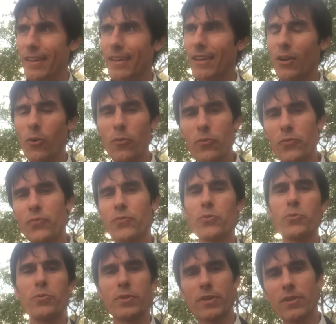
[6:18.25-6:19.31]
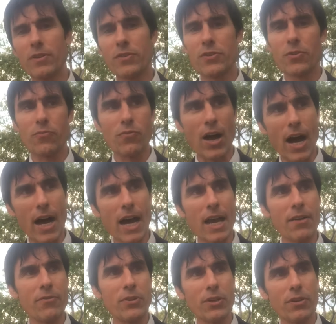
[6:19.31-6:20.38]
you know, fruit
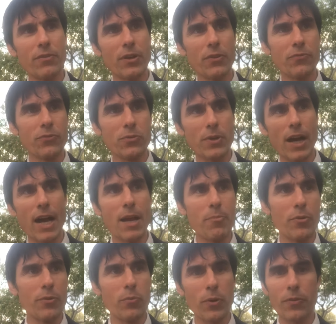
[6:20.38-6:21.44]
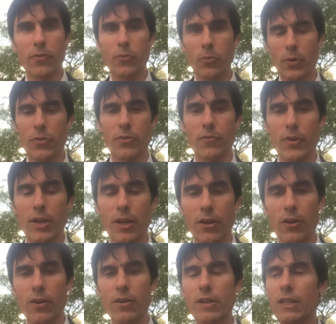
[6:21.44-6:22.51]
derived, a fruit hybrid with the
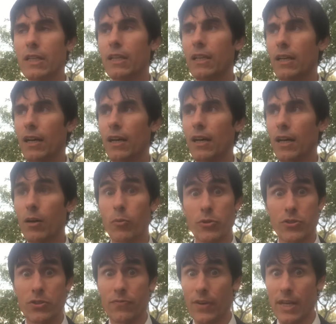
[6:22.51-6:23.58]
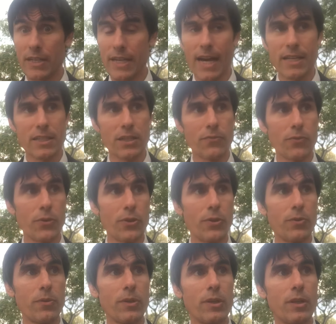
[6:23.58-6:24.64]
vinegar, which is fantastic for
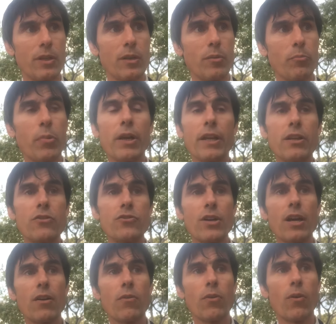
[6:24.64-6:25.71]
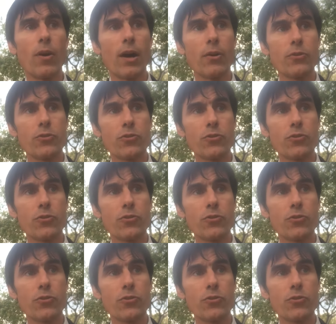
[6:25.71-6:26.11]
you. But in general,